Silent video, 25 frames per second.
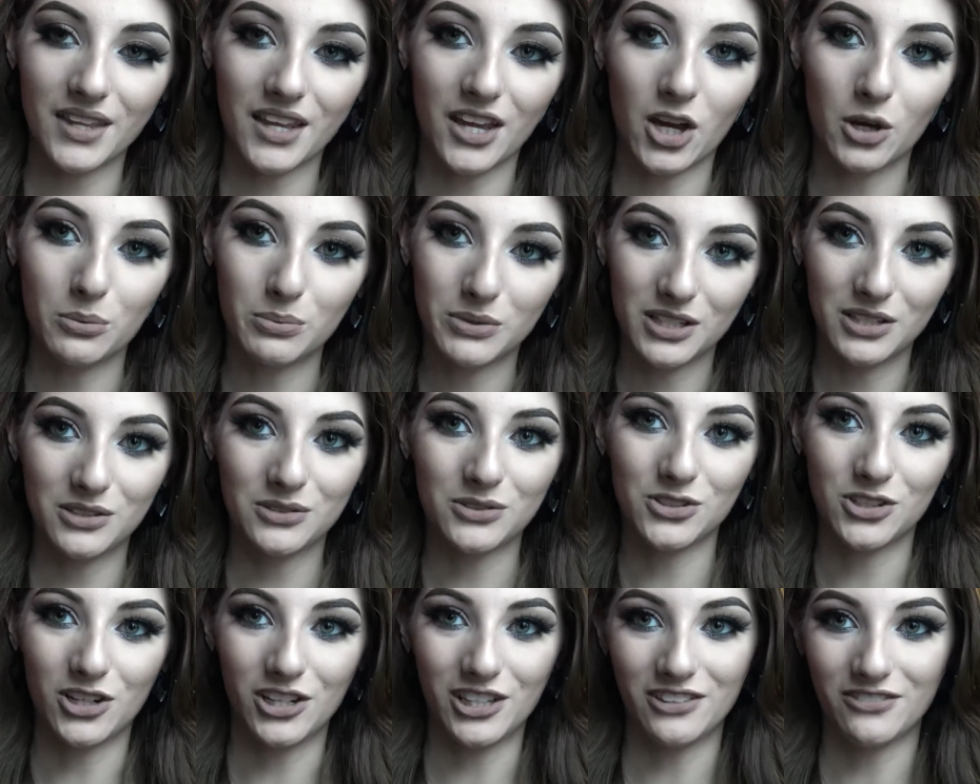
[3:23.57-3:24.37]
I hope that you
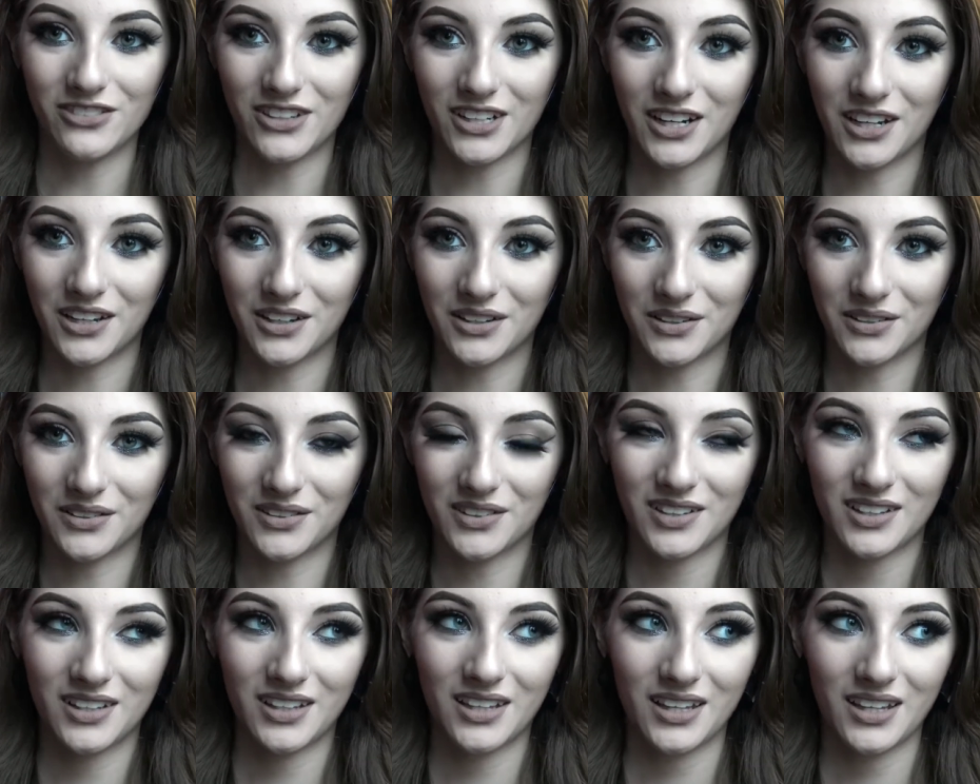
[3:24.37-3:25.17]
enjoyed the
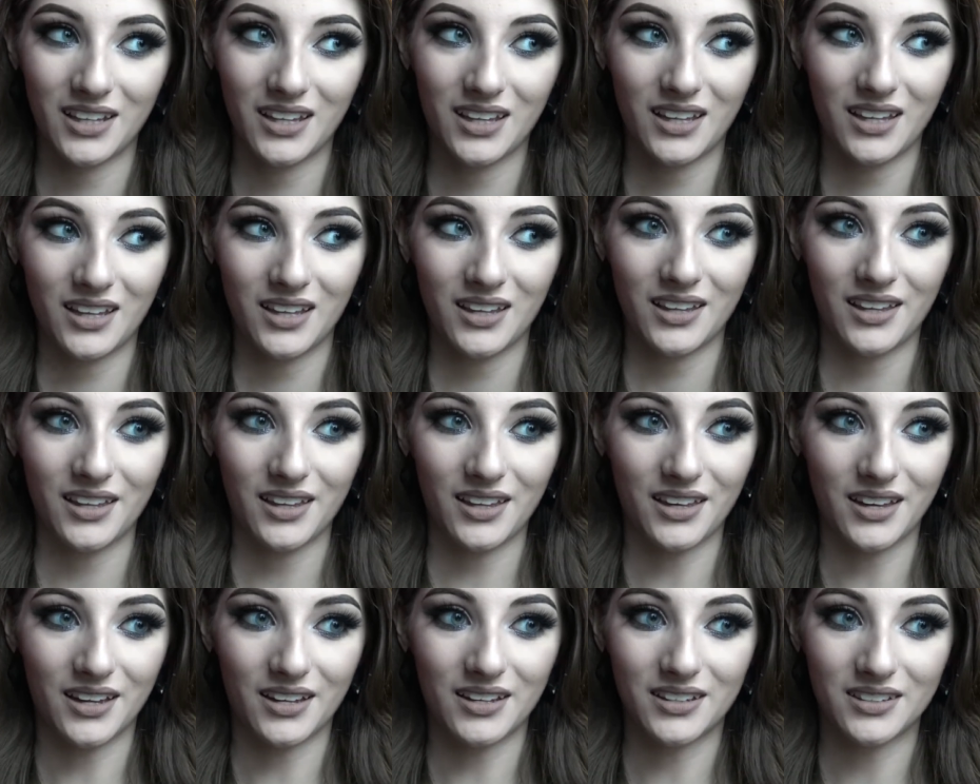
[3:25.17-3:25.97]
video,
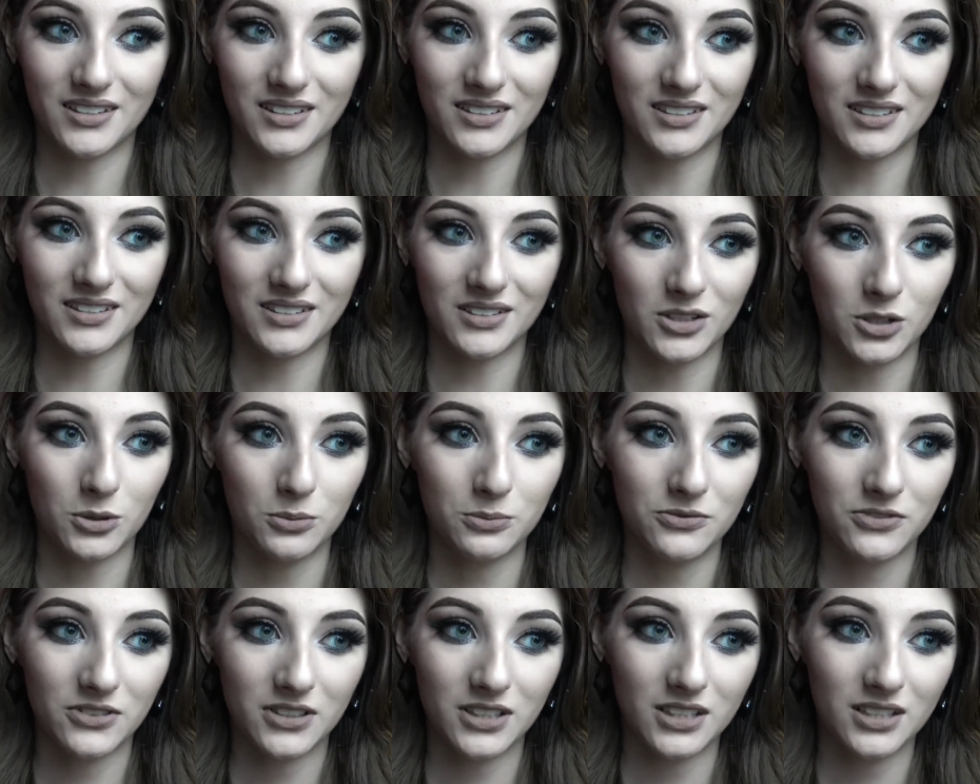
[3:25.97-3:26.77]
and uh,
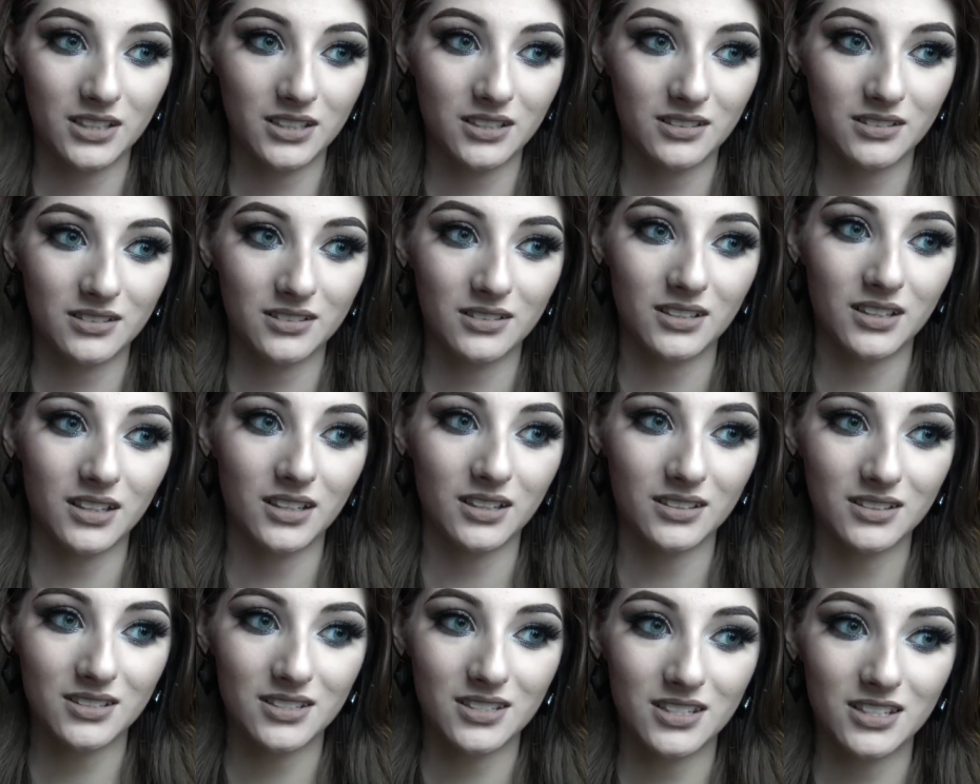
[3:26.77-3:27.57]
hopefully
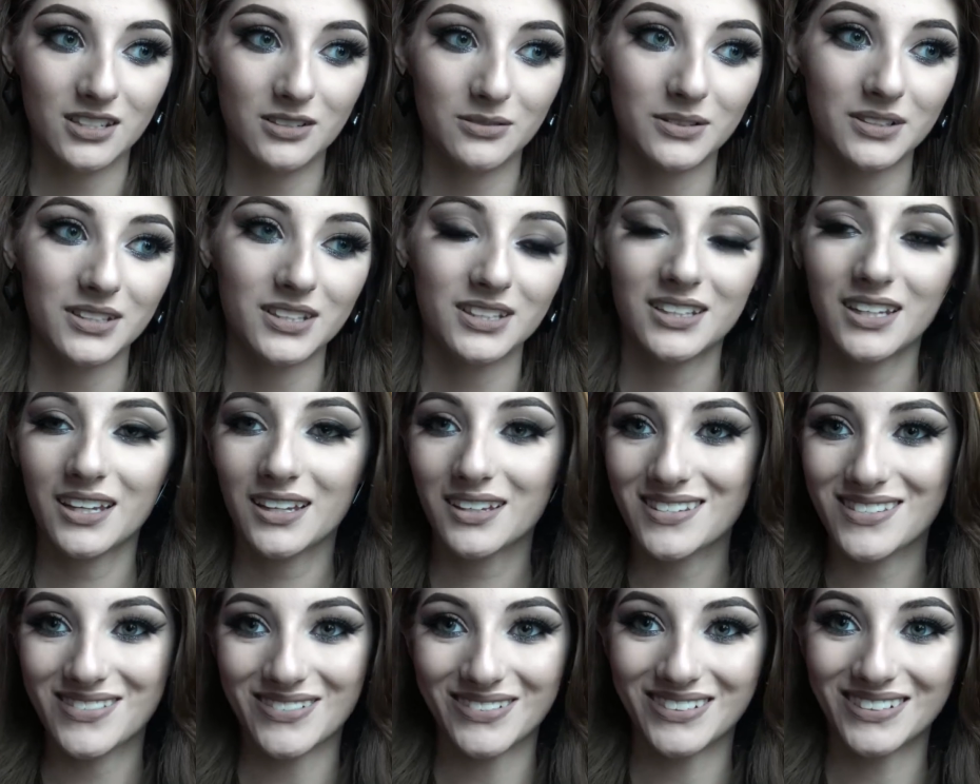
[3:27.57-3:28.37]
I'll see you on the
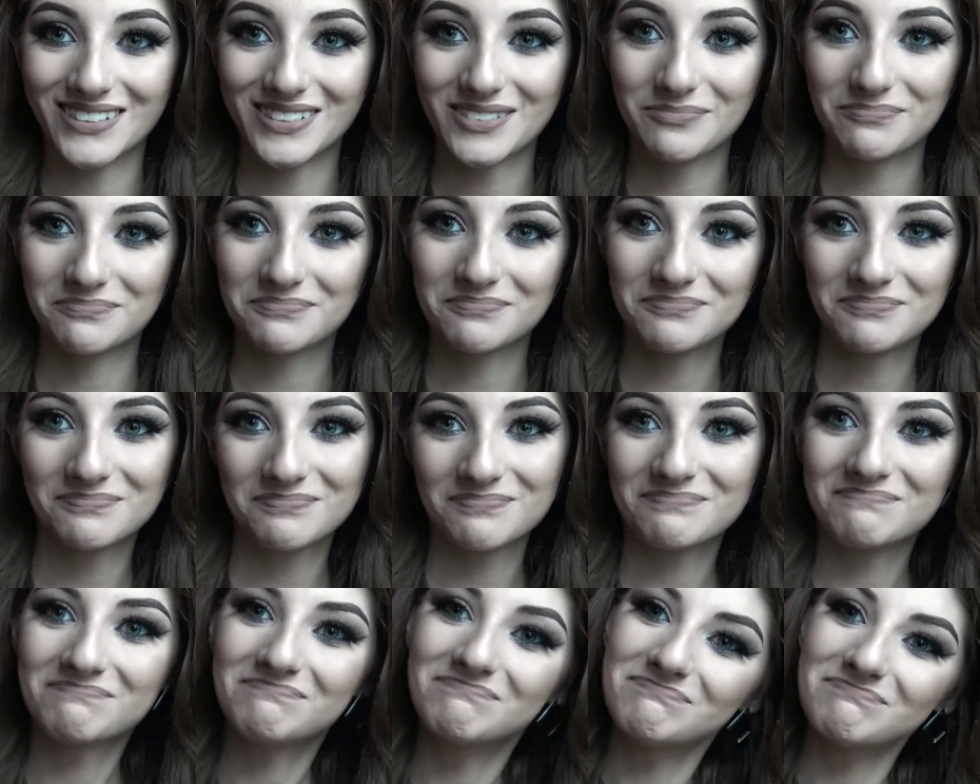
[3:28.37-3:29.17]
next one.
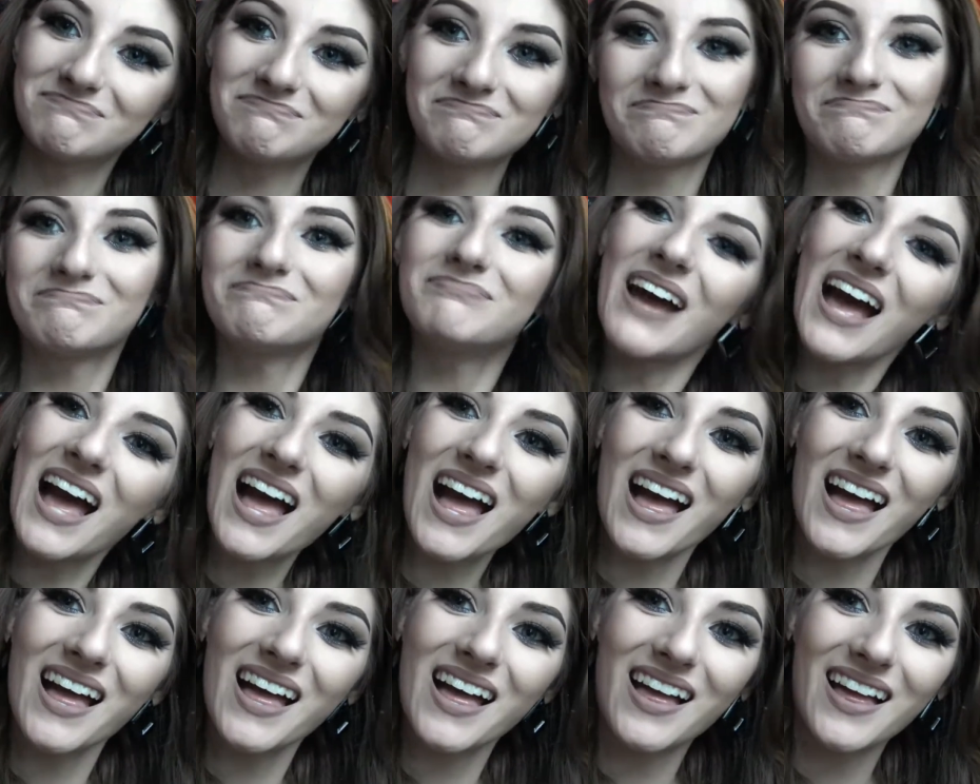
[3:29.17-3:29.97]

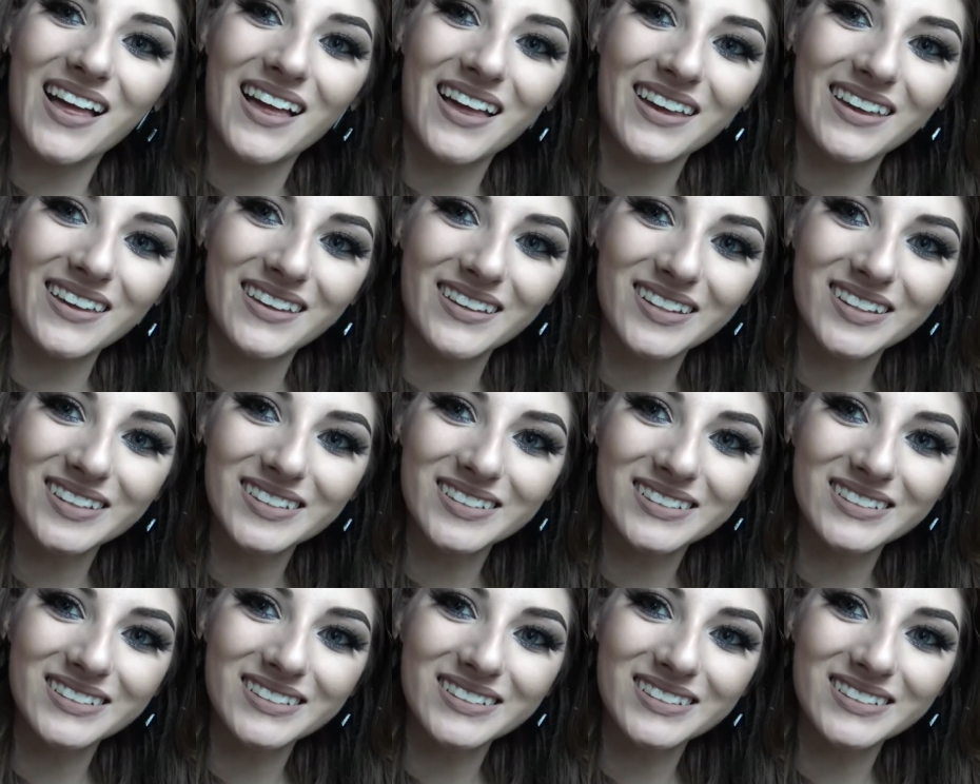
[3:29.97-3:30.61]
Bye!